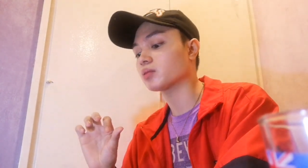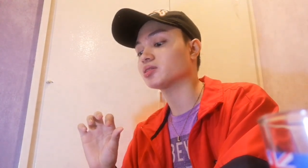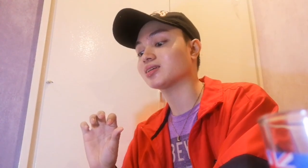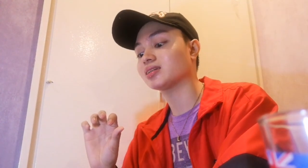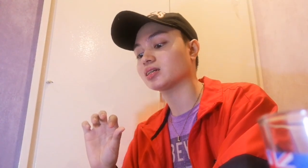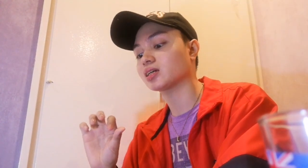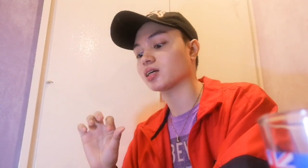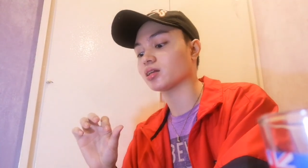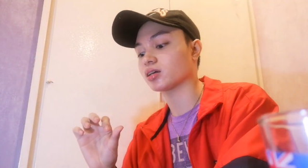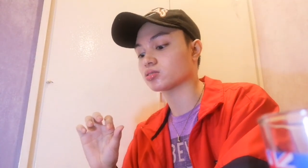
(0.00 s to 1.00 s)
I'm on the
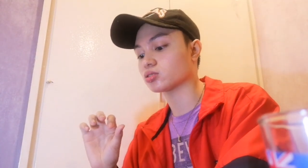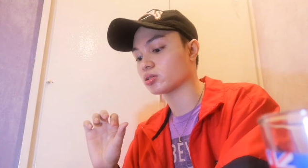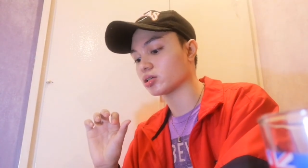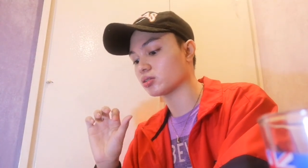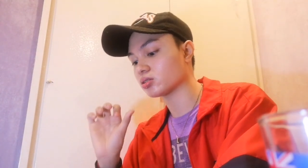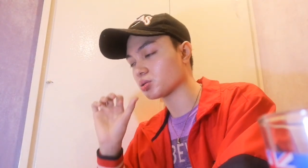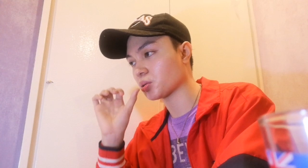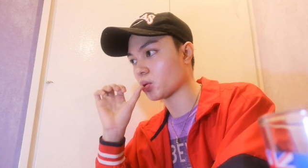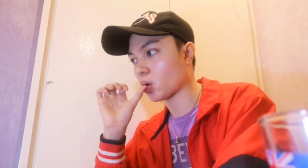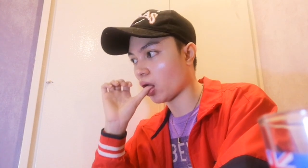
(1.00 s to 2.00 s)
legal age already.
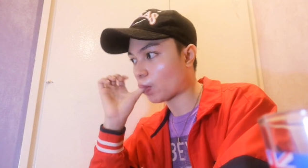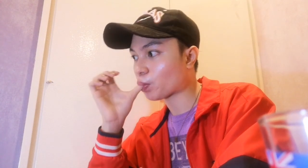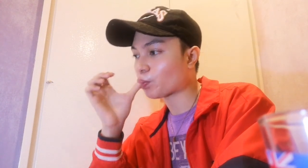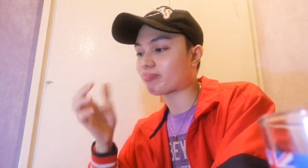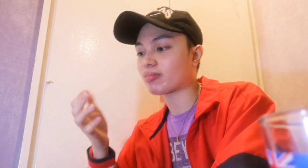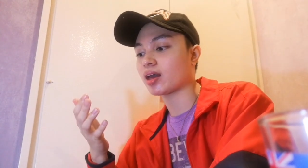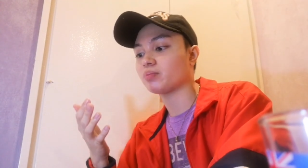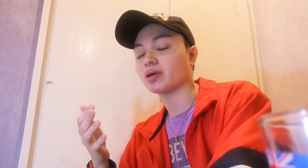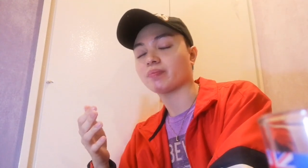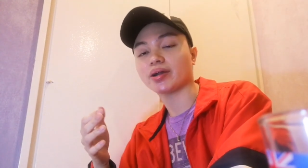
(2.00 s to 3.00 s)
So,
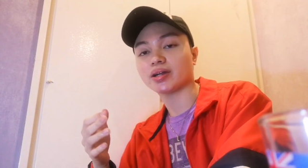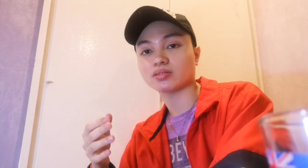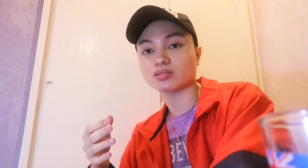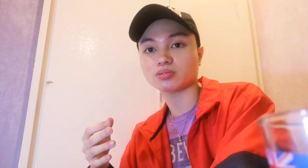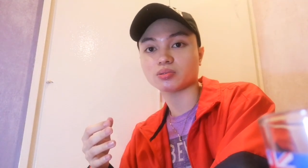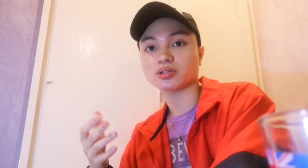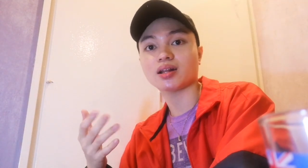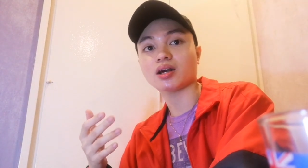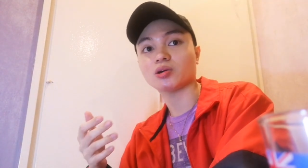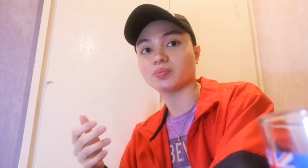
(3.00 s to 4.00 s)
yeah, my parents
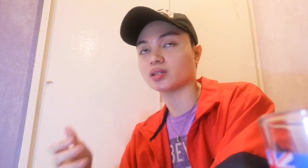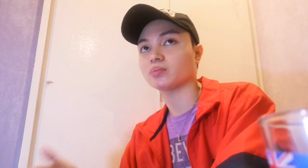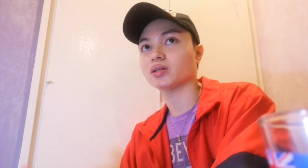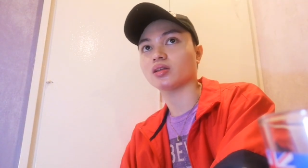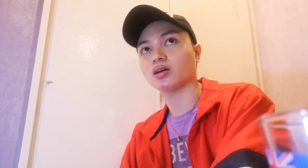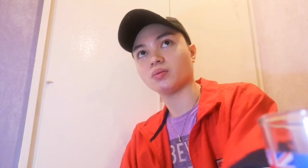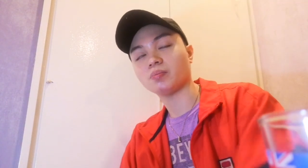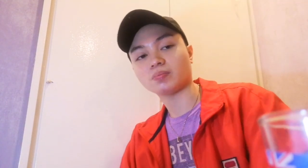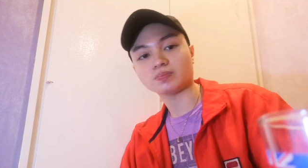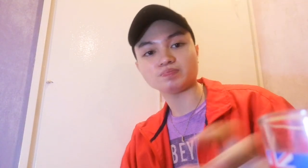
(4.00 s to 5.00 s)
would allow me naman na
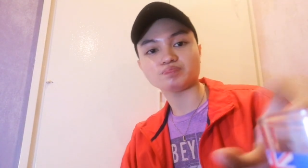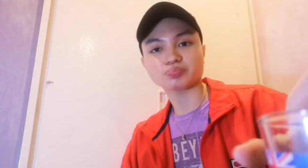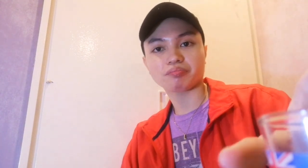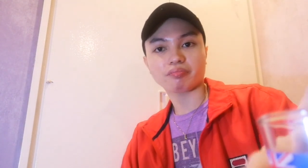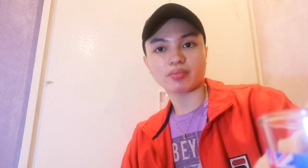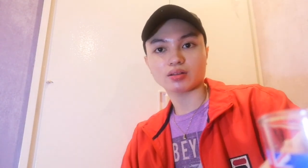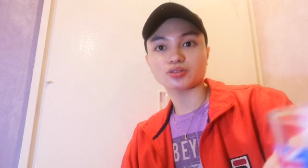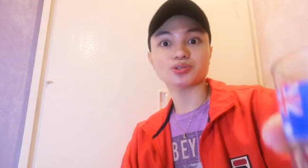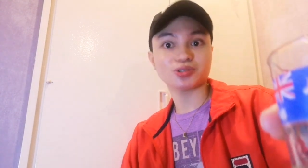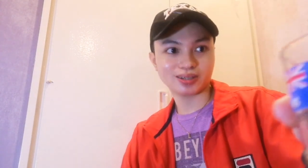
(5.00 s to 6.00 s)

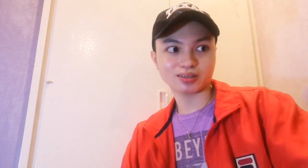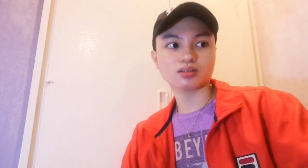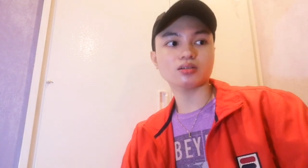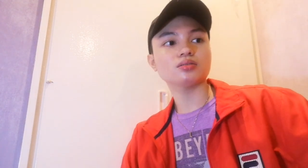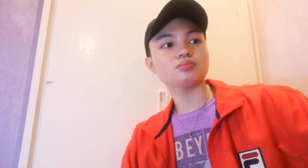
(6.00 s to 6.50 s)
to drink.